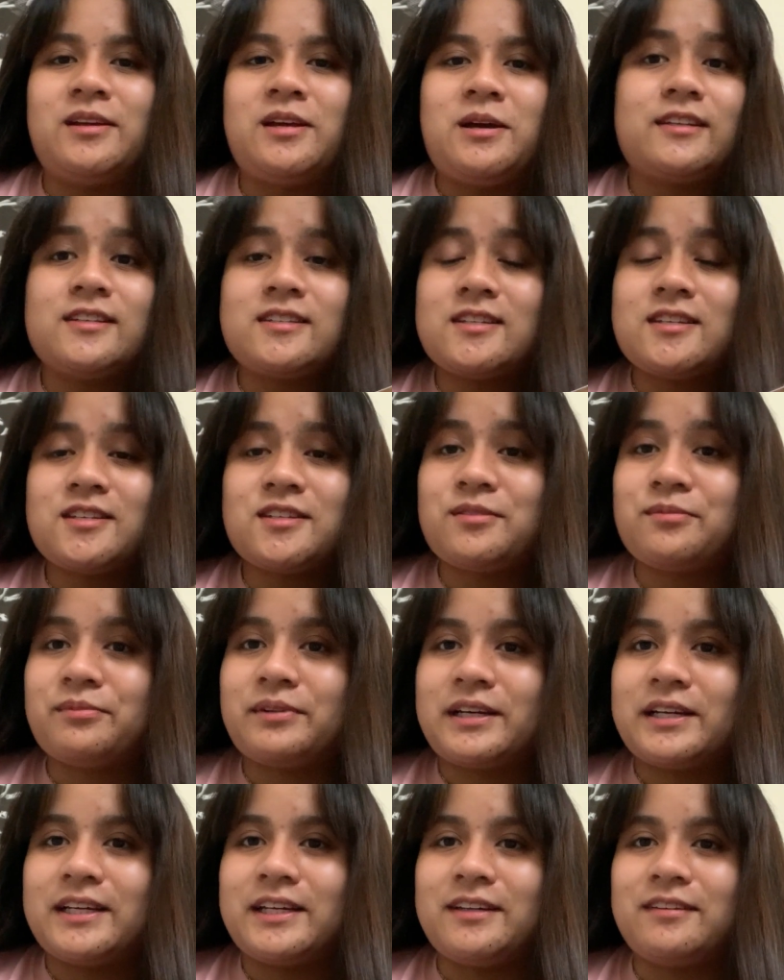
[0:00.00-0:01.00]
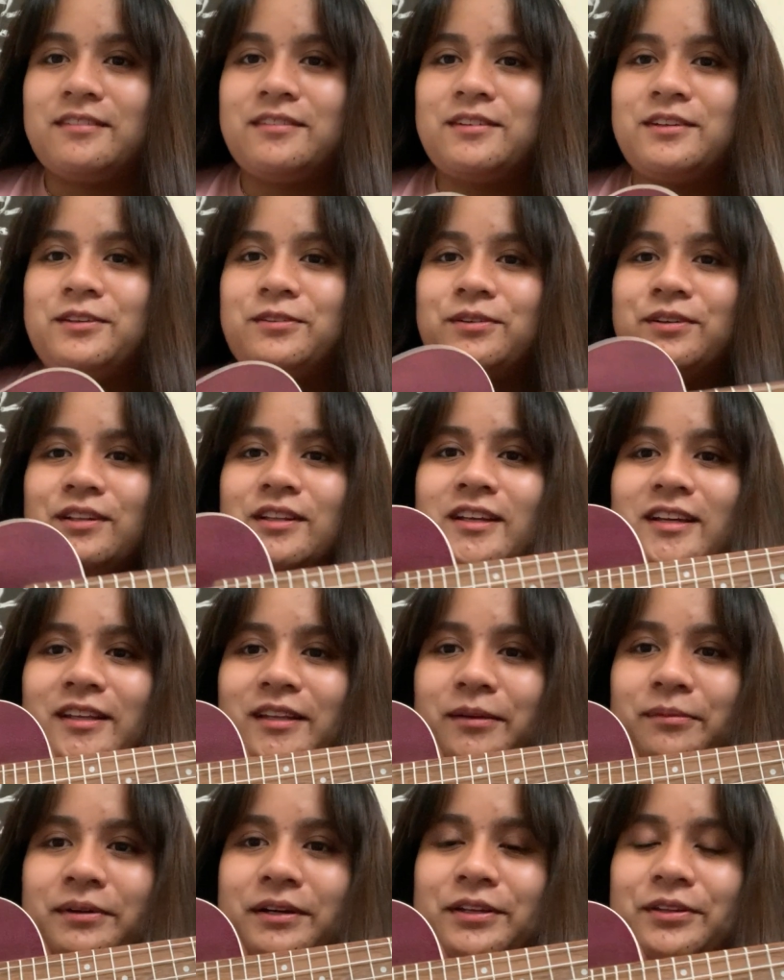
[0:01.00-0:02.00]
This isn't my
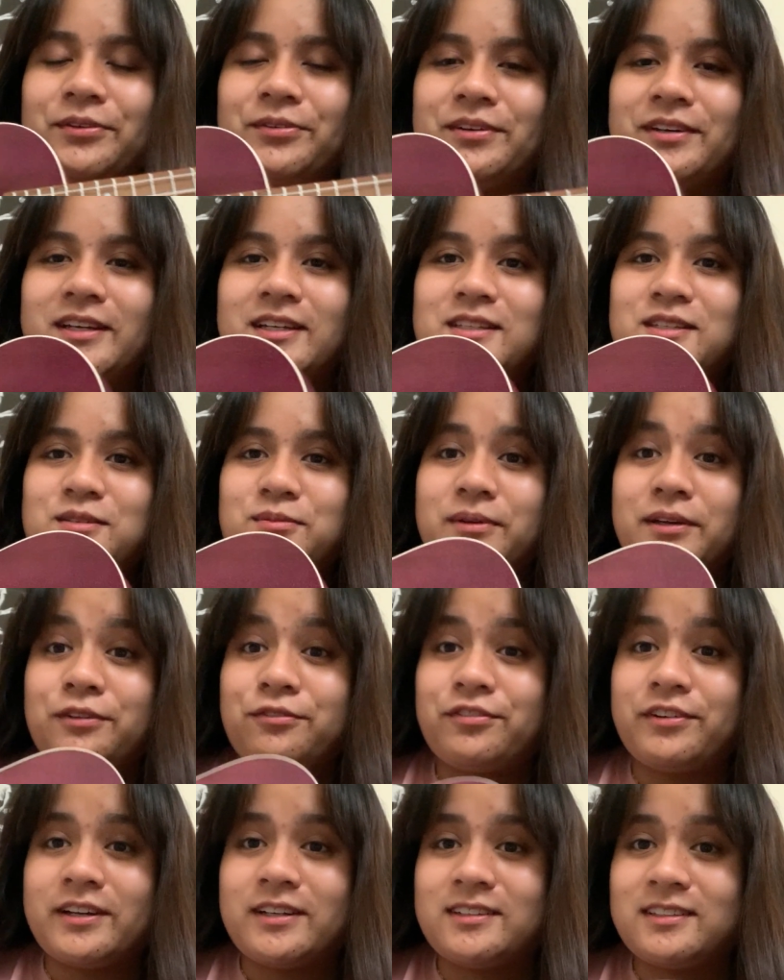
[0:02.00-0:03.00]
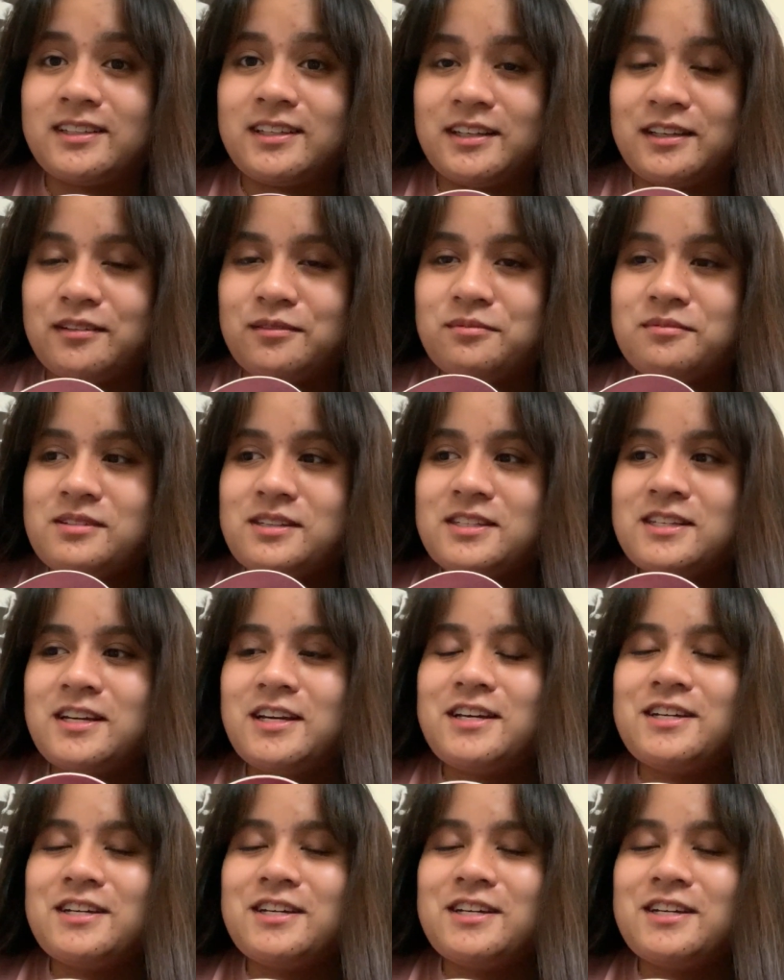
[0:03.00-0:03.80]
ukulele, by the way. It's my friend Kim's.